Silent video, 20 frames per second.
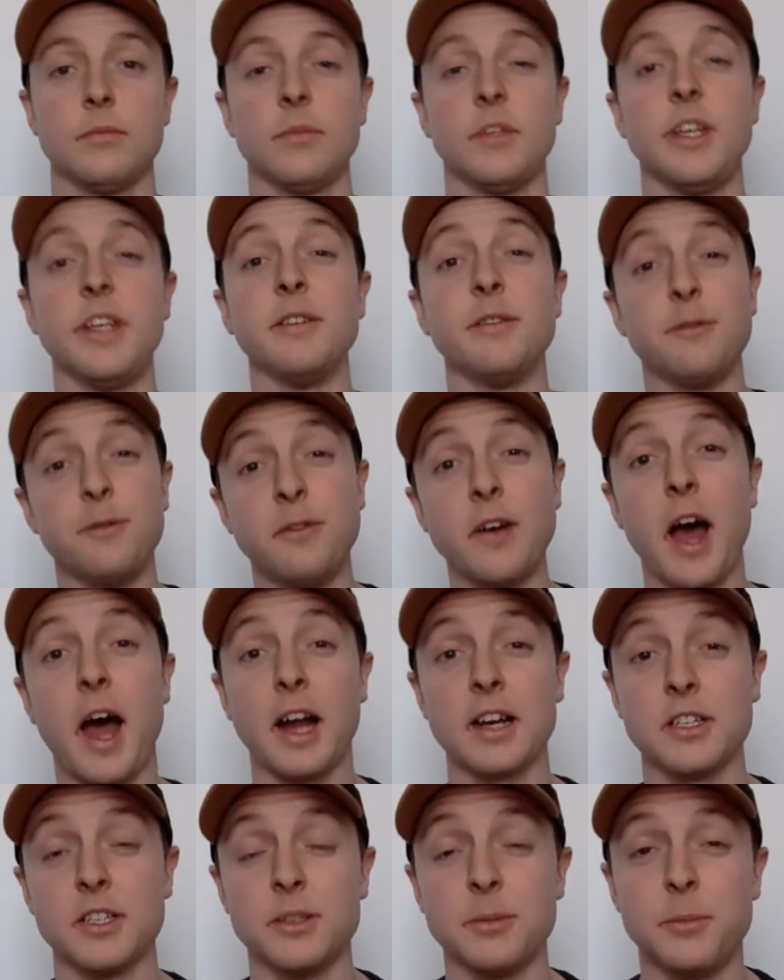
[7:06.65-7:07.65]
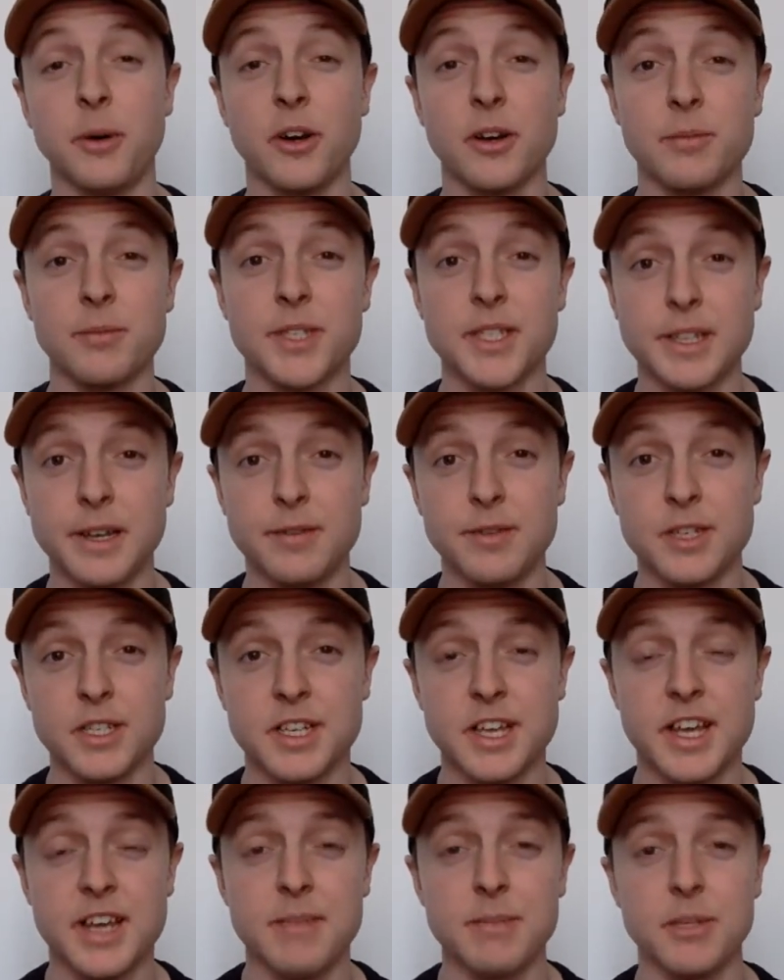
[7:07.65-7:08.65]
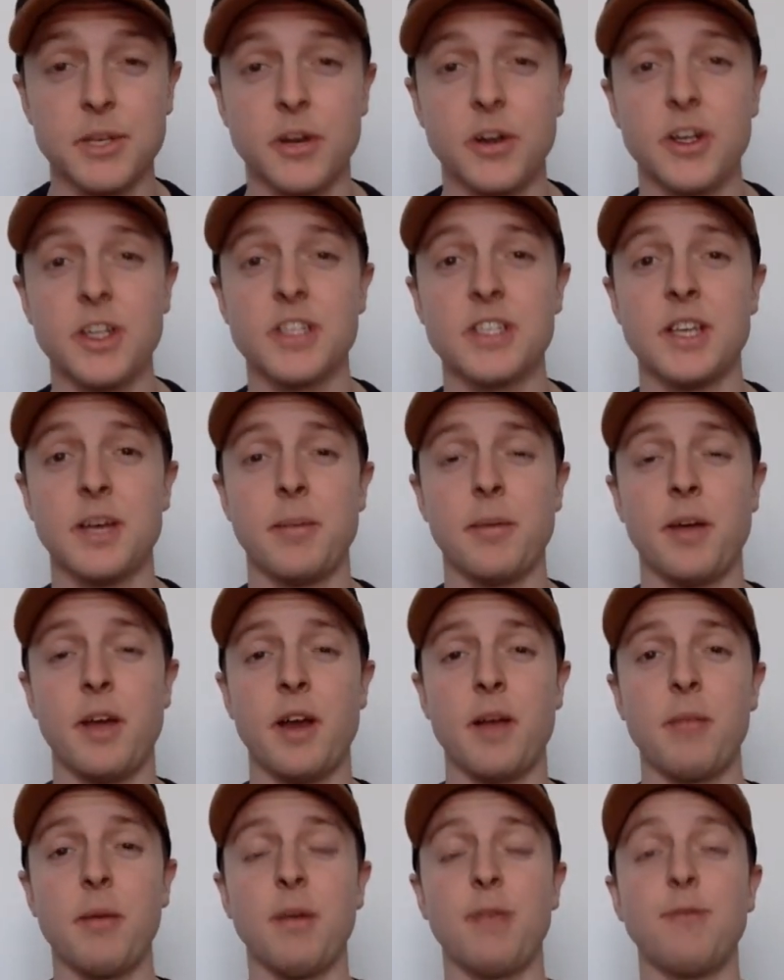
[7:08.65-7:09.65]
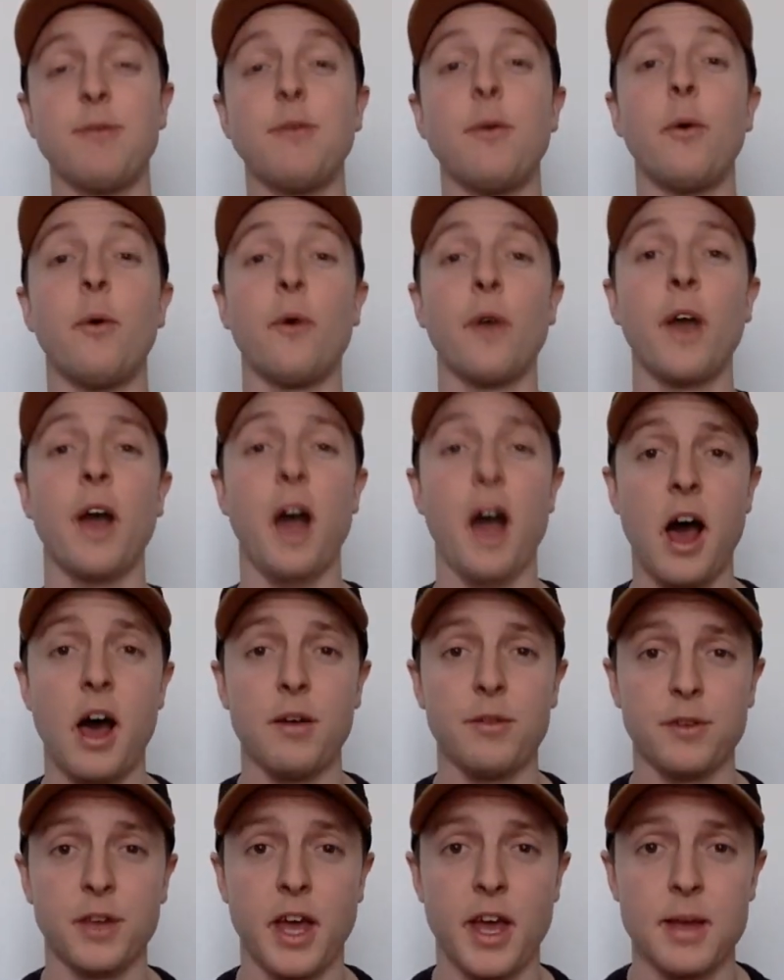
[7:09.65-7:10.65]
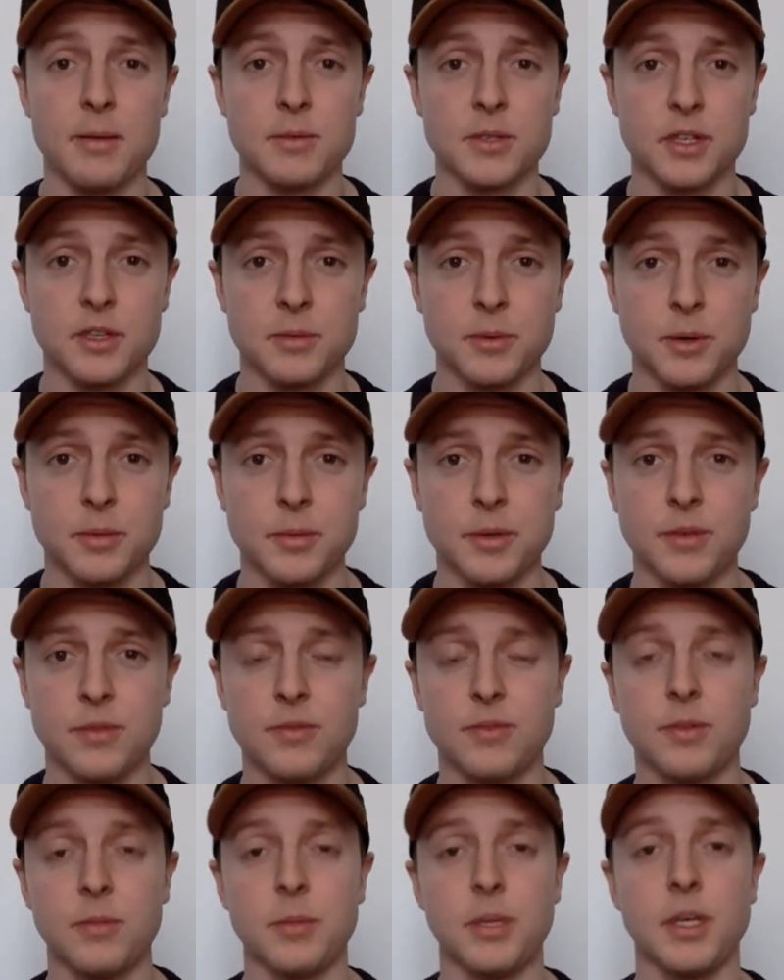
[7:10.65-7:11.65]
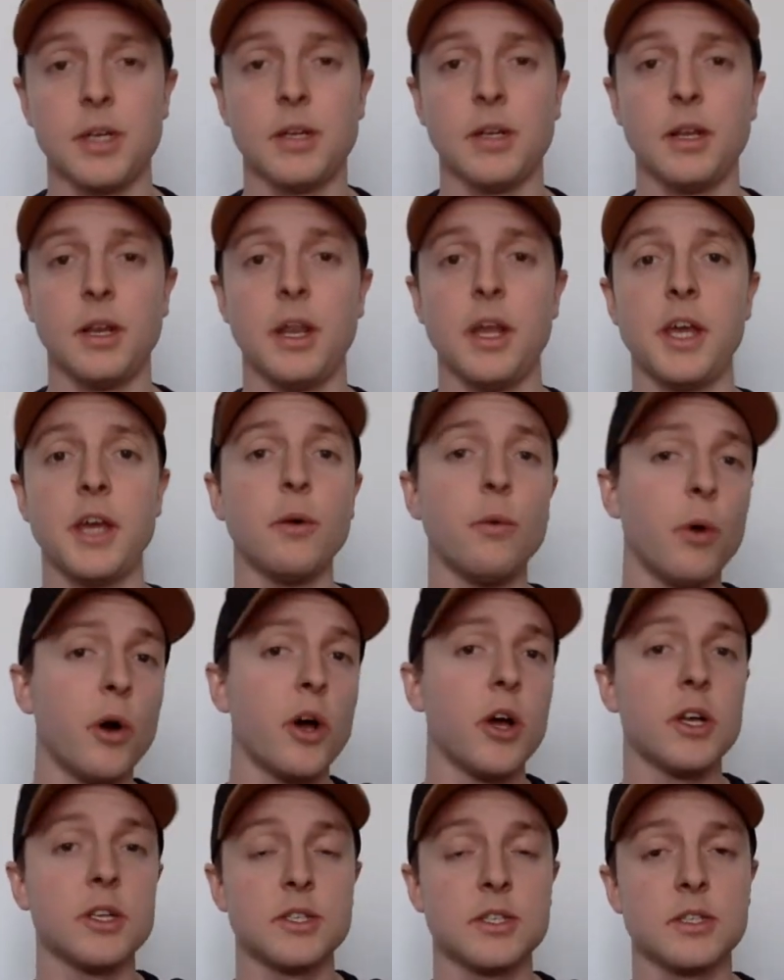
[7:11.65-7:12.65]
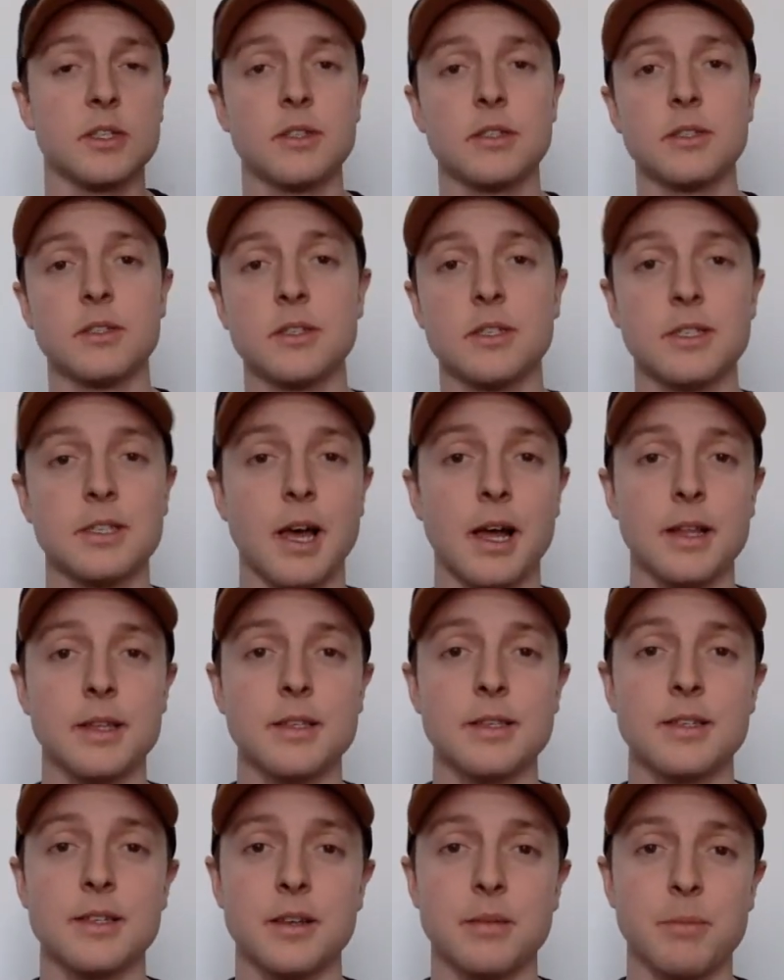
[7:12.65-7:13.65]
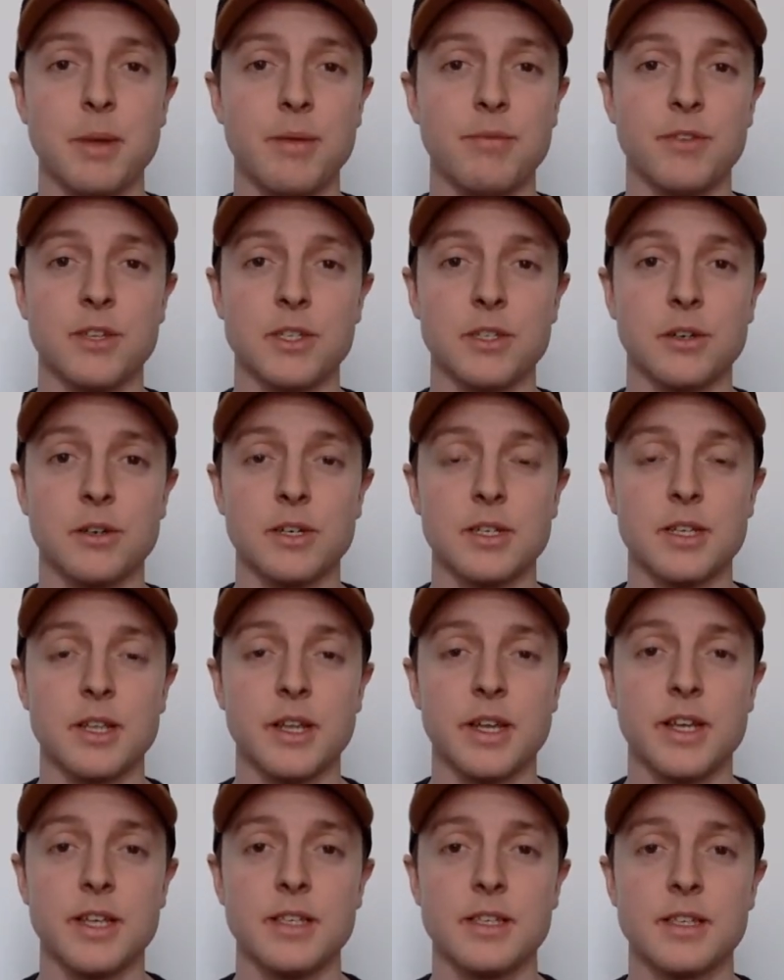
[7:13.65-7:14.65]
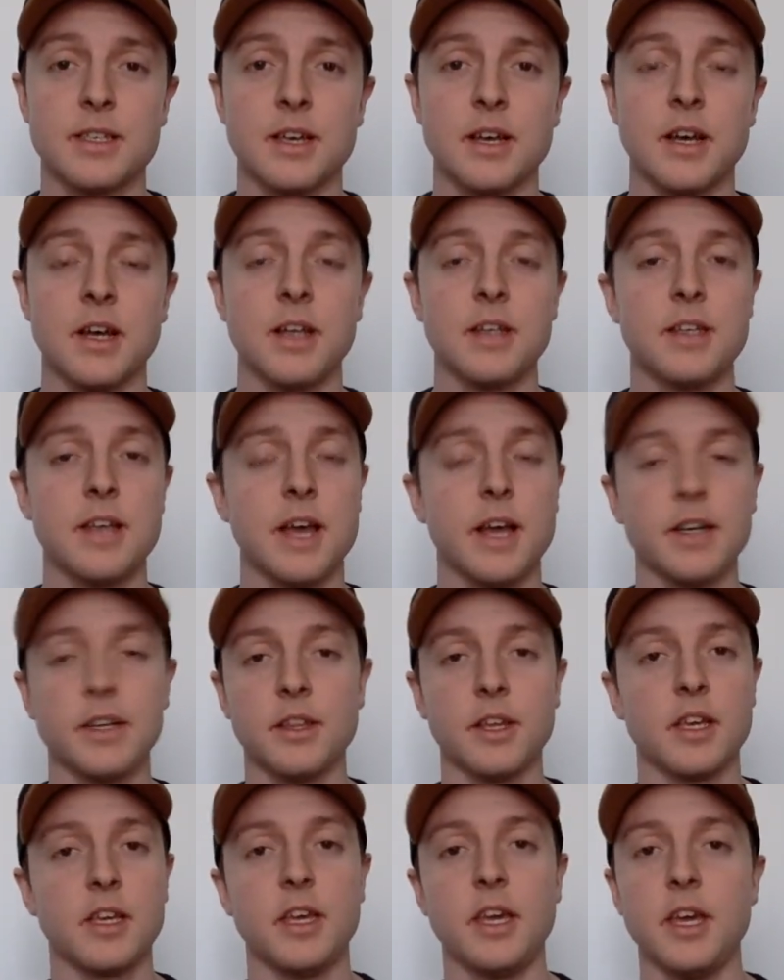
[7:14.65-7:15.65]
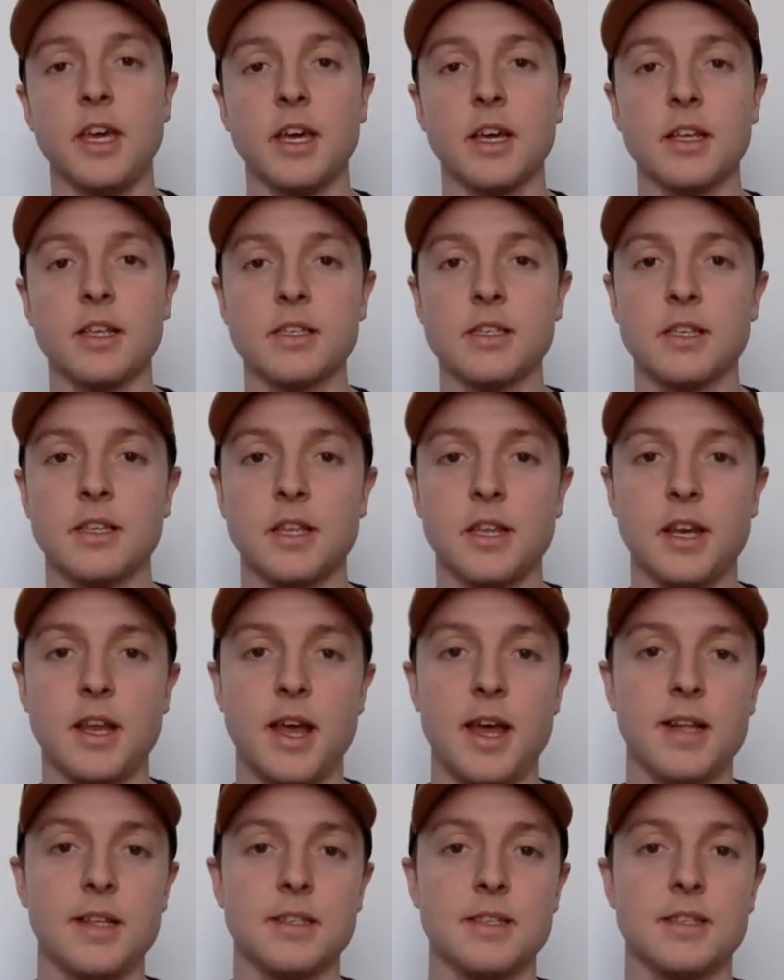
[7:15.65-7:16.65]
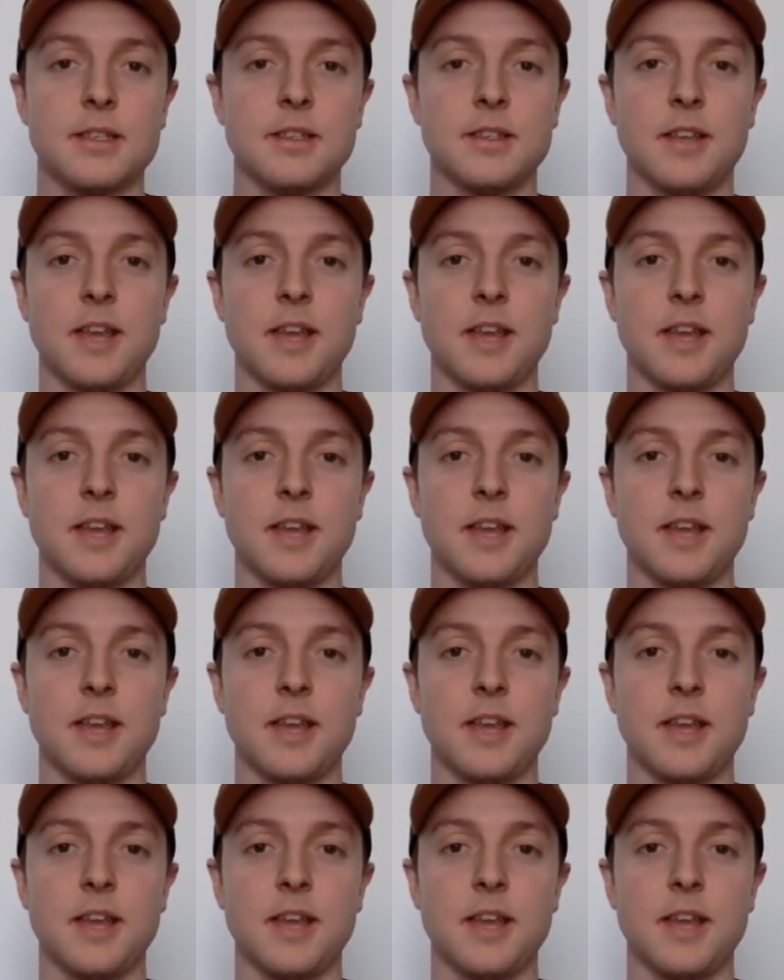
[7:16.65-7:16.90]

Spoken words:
In fact, the bottom 7 teams are only separated by 4.5 games at the moment, from your league worst Suns and Memphis Grizzlies down to the Kings and the Nets.